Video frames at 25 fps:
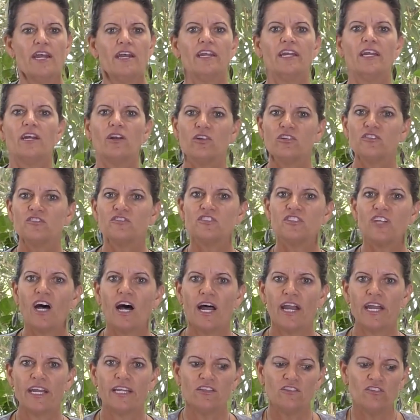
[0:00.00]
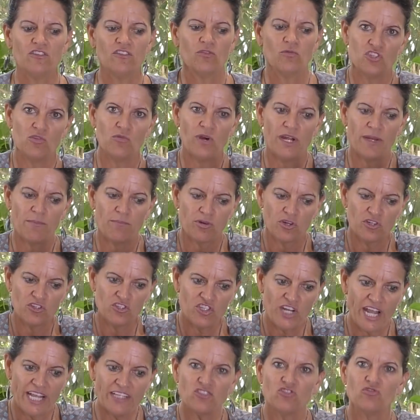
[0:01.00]
Here are signs when
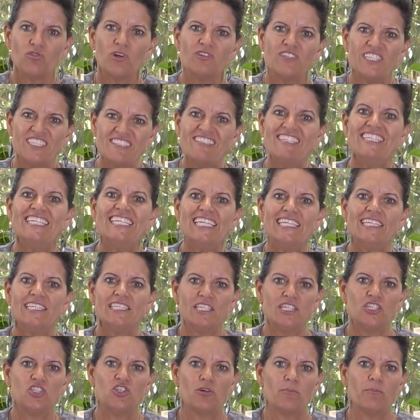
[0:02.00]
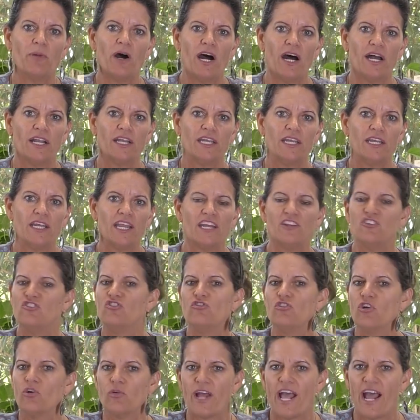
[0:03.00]
progesterone is needed in your body and
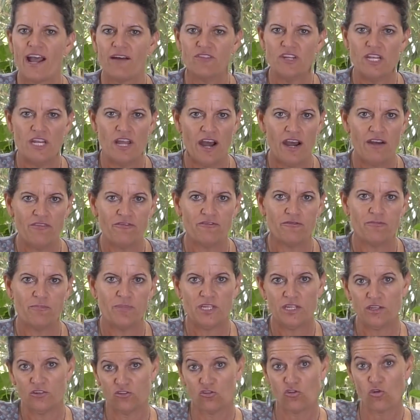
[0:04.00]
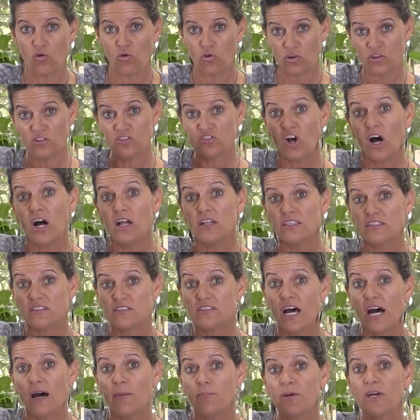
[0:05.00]
you don't have enough because cortisol is
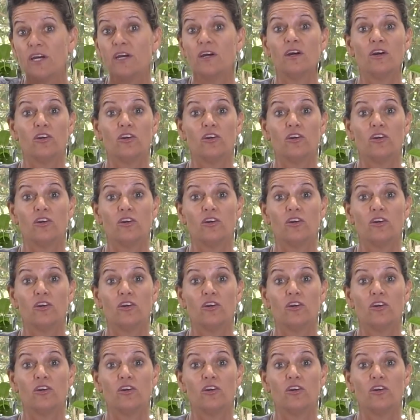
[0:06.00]
up.